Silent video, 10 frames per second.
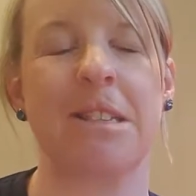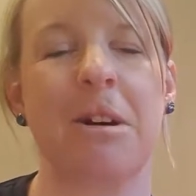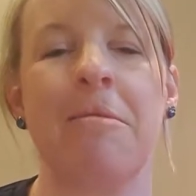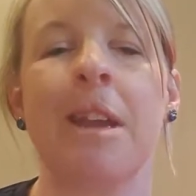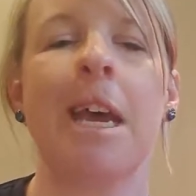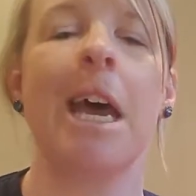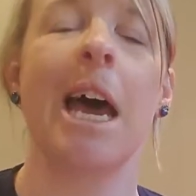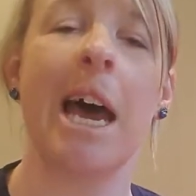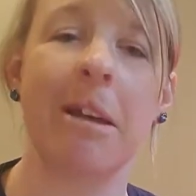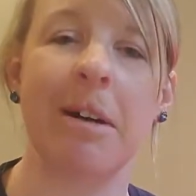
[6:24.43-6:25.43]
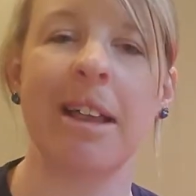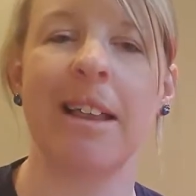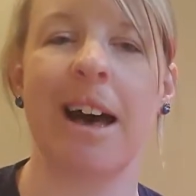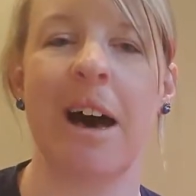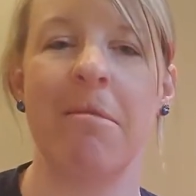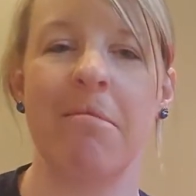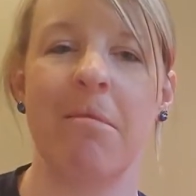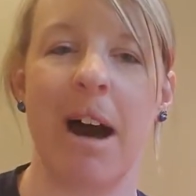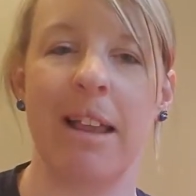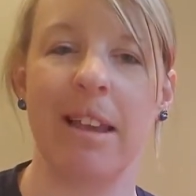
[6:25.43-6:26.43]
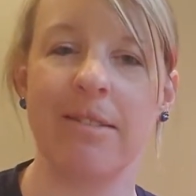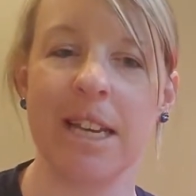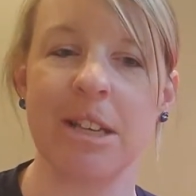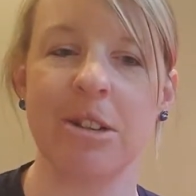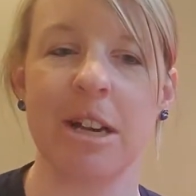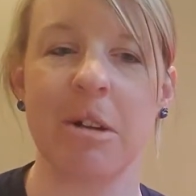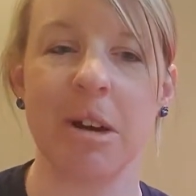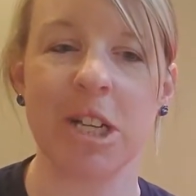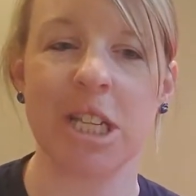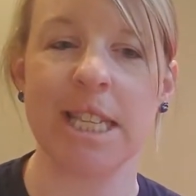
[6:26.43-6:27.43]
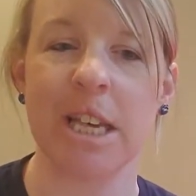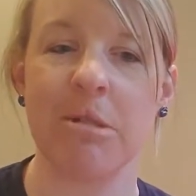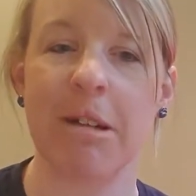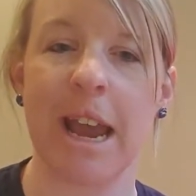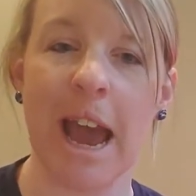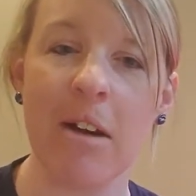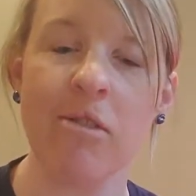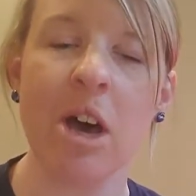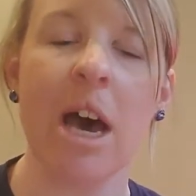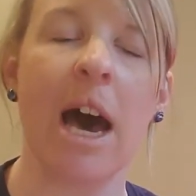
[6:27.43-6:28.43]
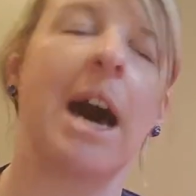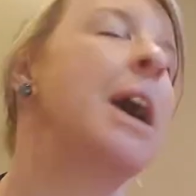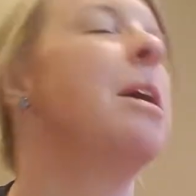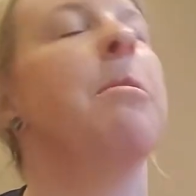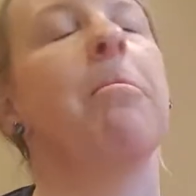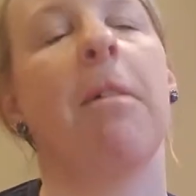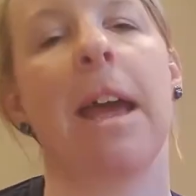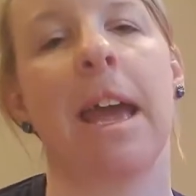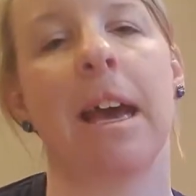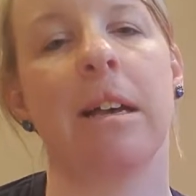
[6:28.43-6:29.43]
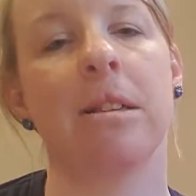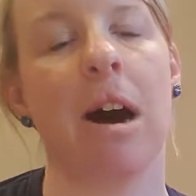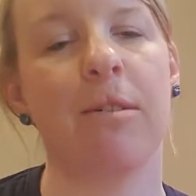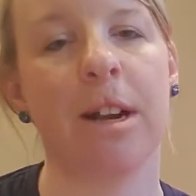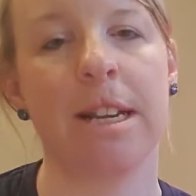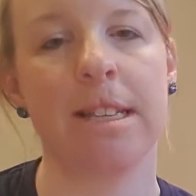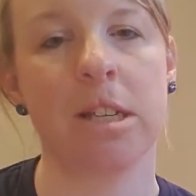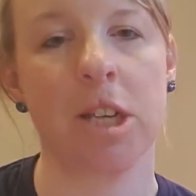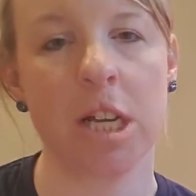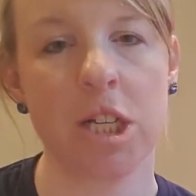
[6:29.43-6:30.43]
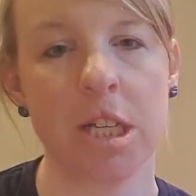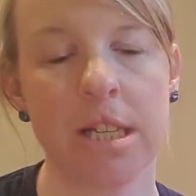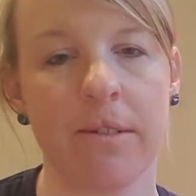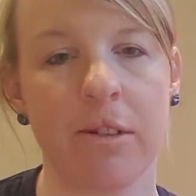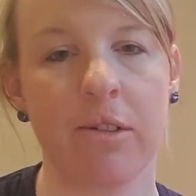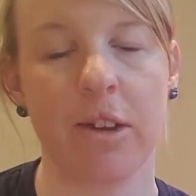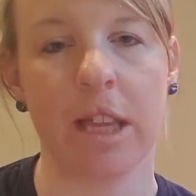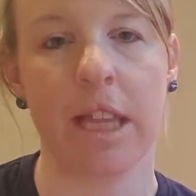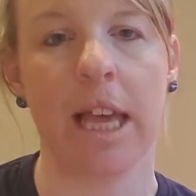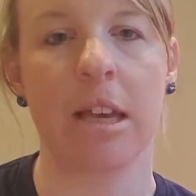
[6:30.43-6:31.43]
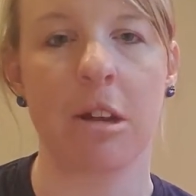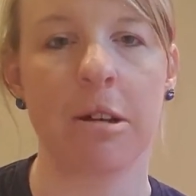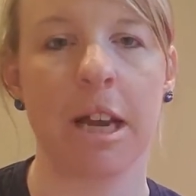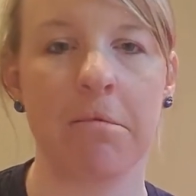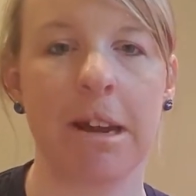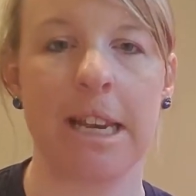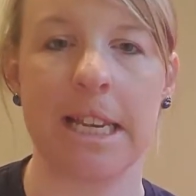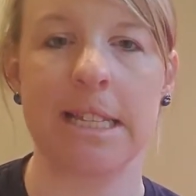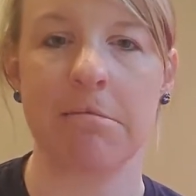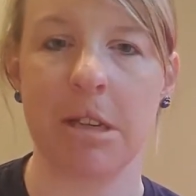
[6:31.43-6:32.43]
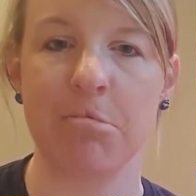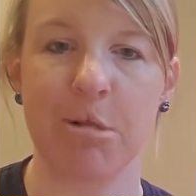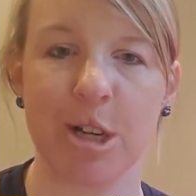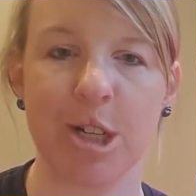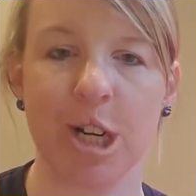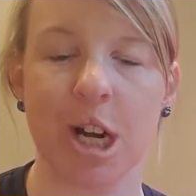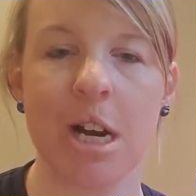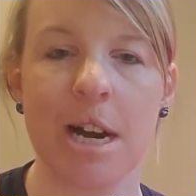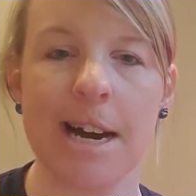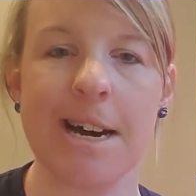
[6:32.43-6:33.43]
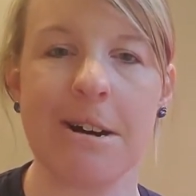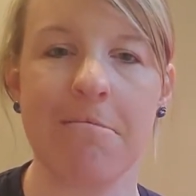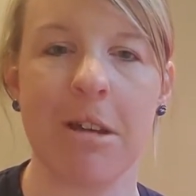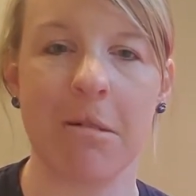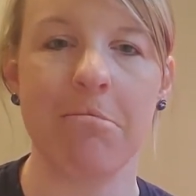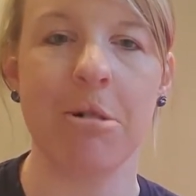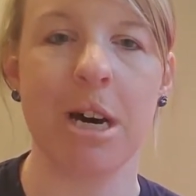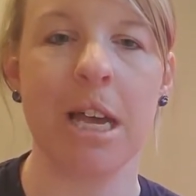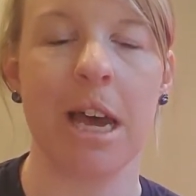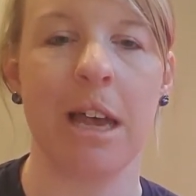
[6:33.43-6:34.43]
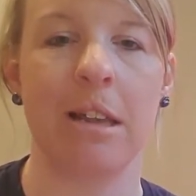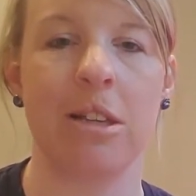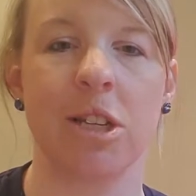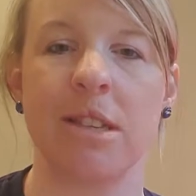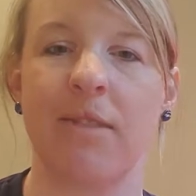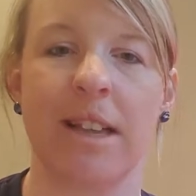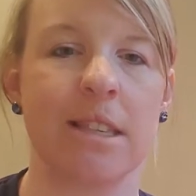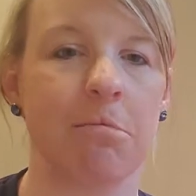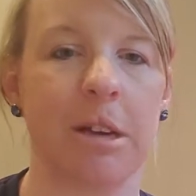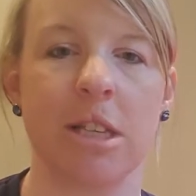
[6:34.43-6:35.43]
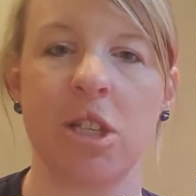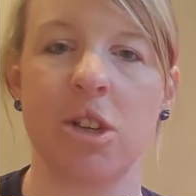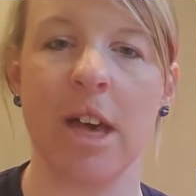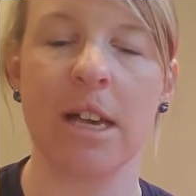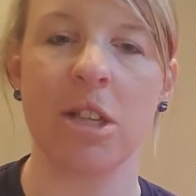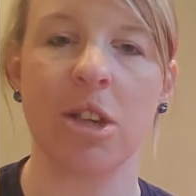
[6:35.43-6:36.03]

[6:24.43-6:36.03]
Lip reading: So anyway, I'd love to answer any questions that you might have, and offer any suggestions if you're feeling like your kid might need some deep pressure input, and just find some ways to do that.